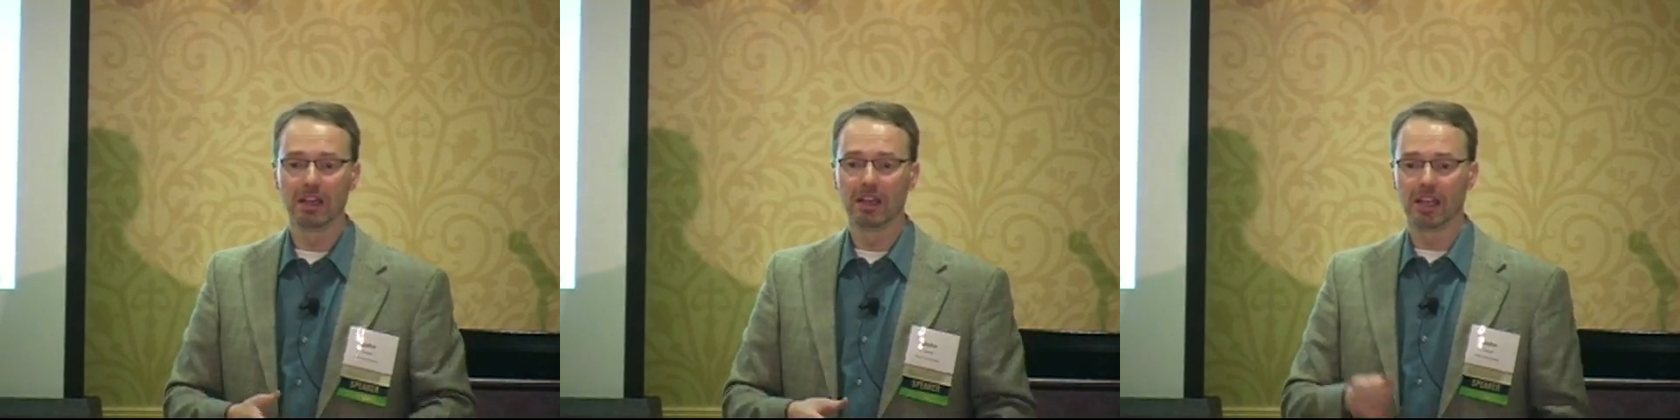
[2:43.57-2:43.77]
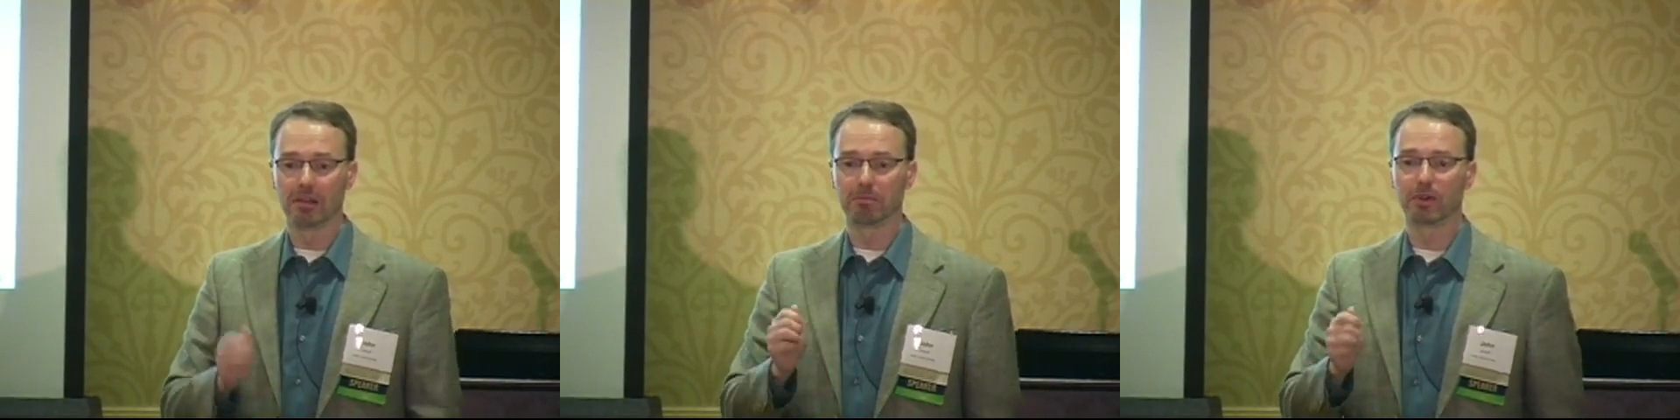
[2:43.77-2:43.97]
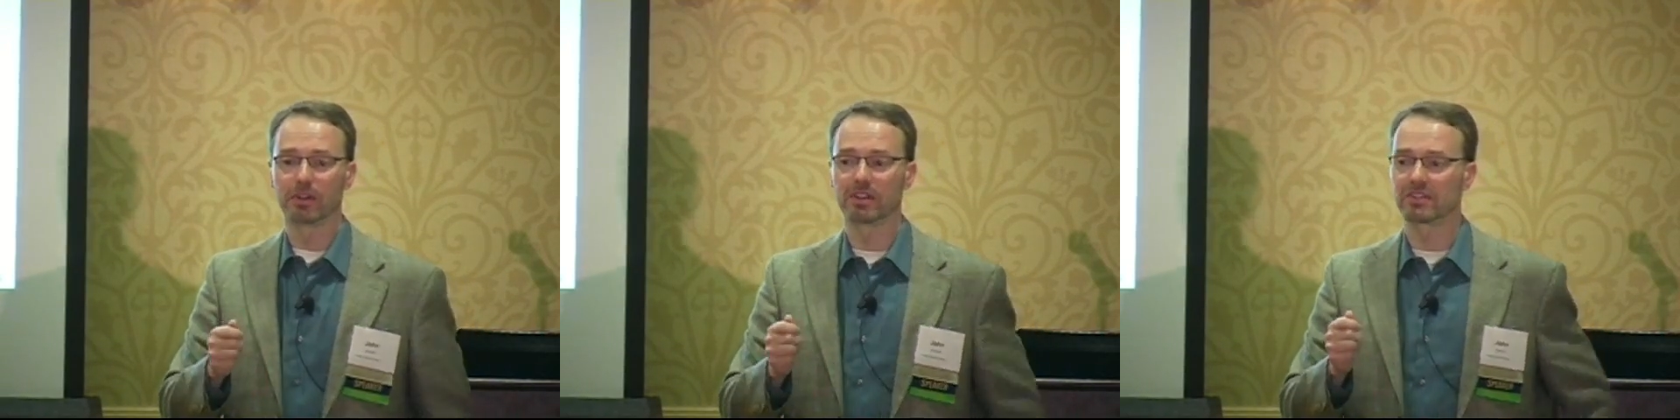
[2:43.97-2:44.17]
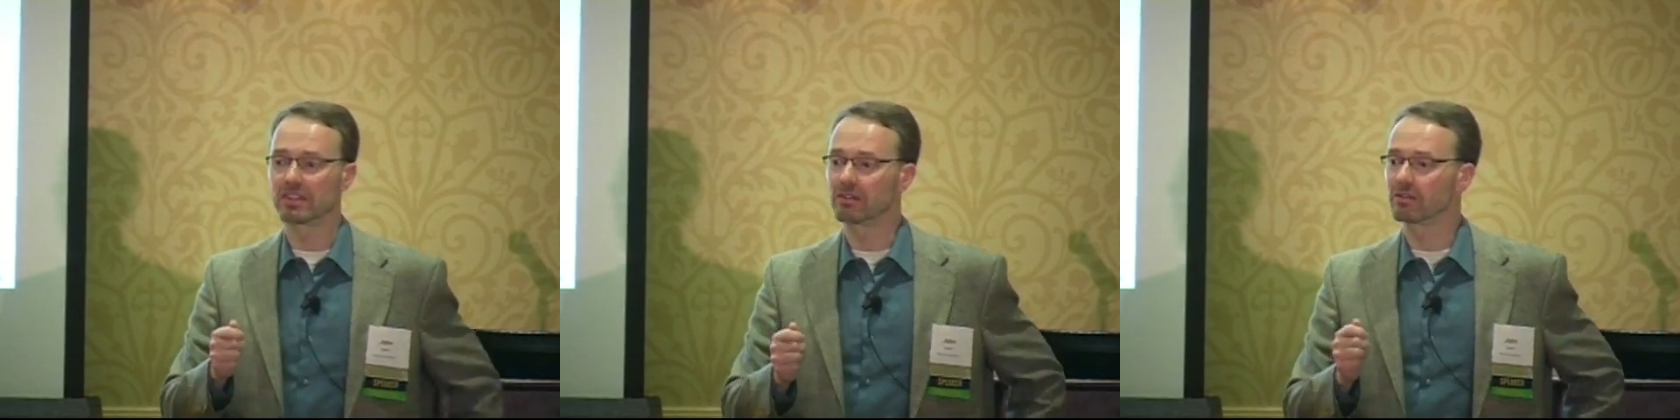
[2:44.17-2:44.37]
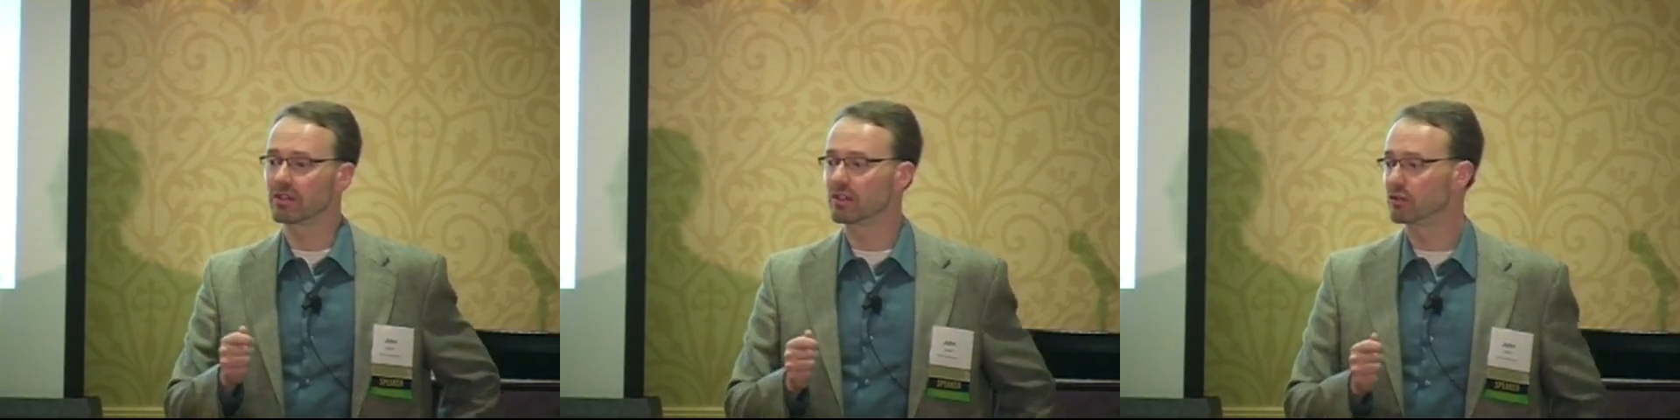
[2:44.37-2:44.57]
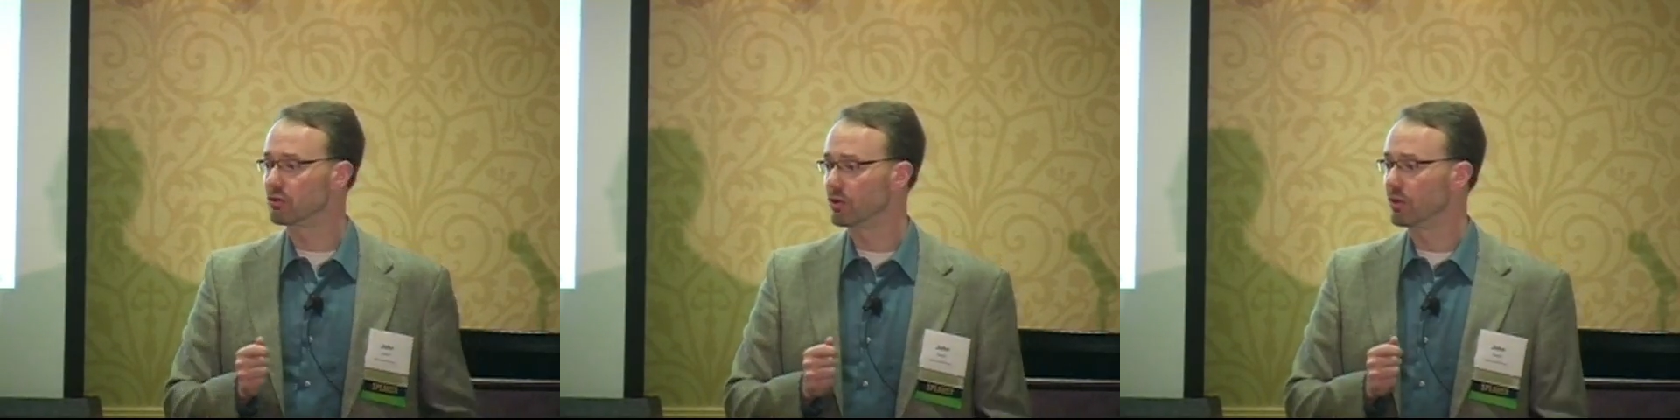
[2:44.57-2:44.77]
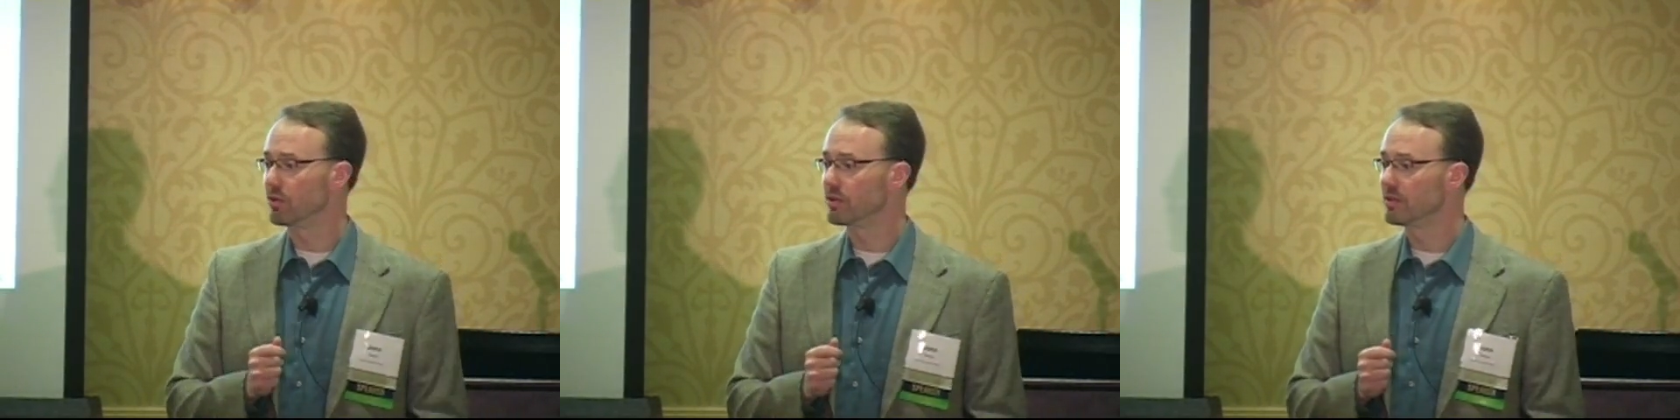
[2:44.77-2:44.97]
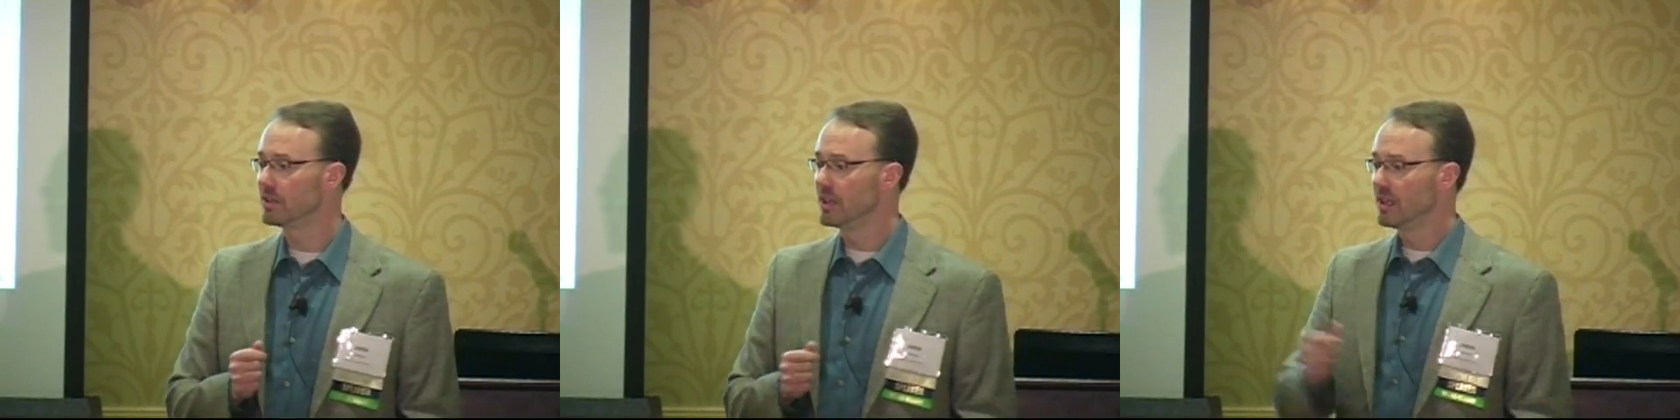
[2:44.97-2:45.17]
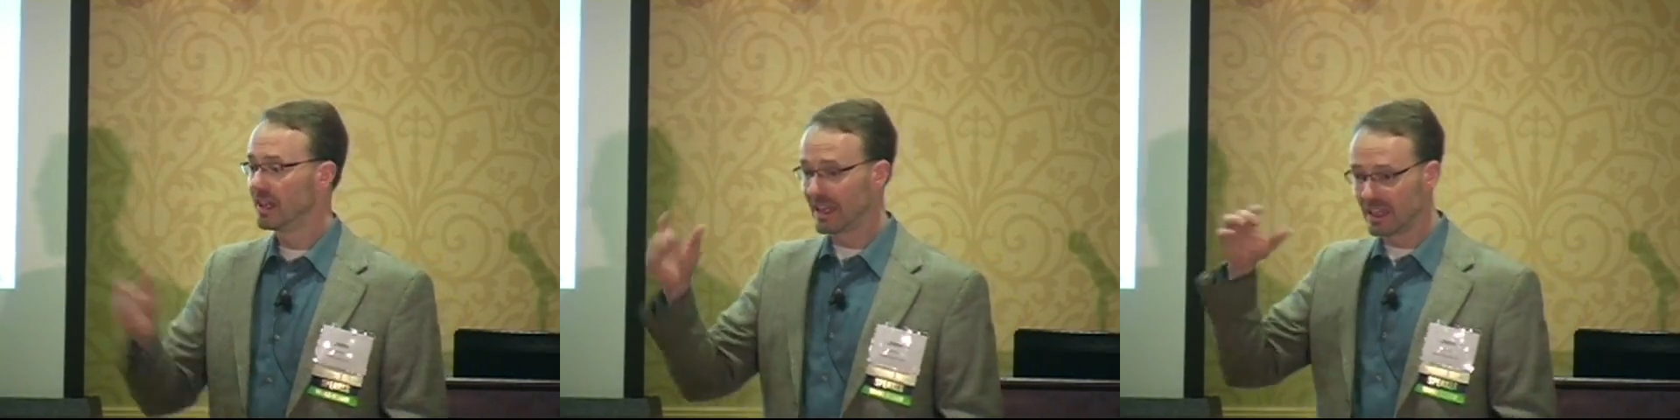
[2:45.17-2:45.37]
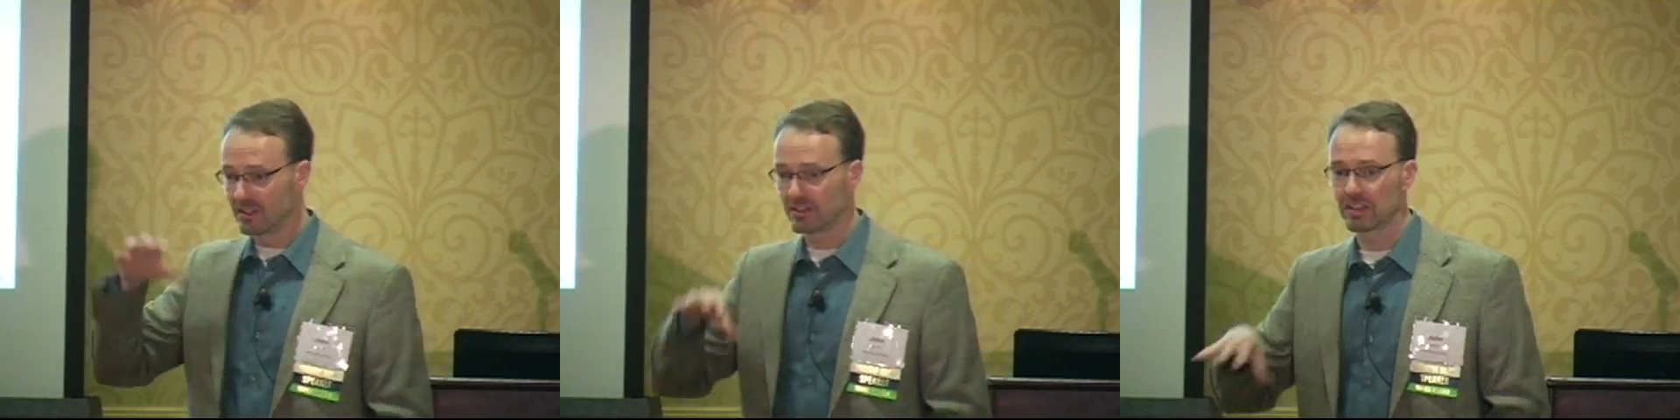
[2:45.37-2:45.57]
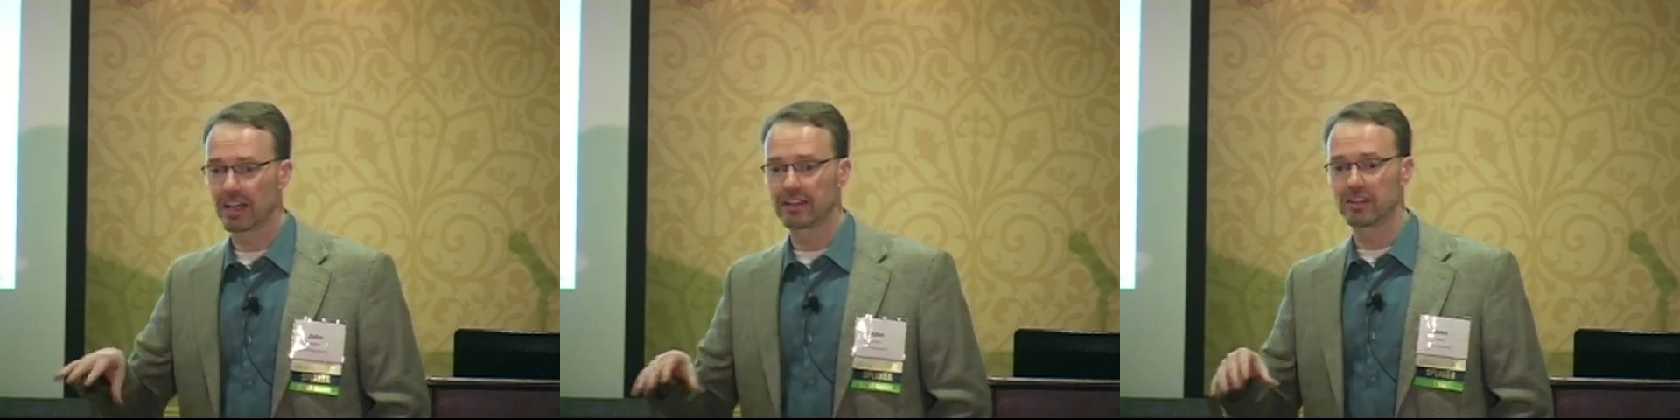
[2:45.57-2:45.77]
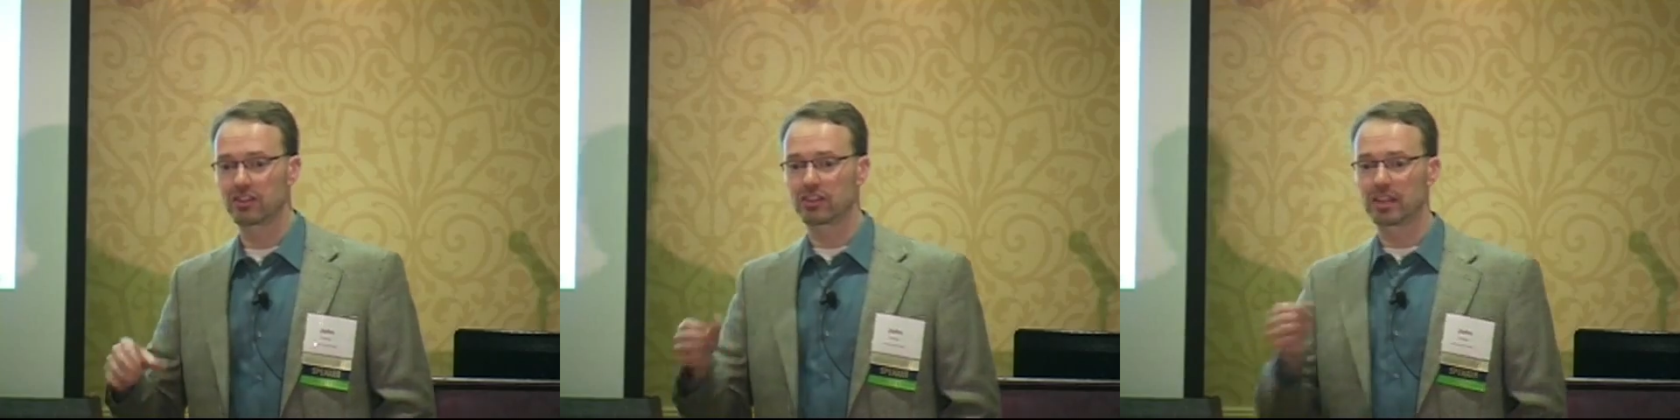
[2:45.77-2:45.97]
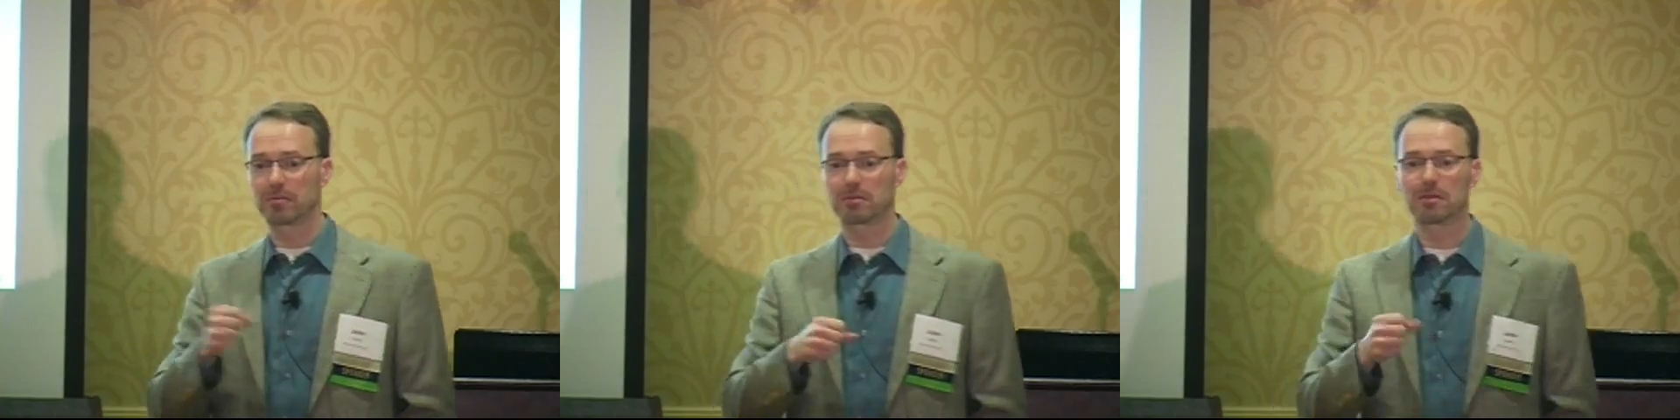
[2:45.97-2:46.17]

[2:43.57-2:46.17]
and put a single controller inside the ship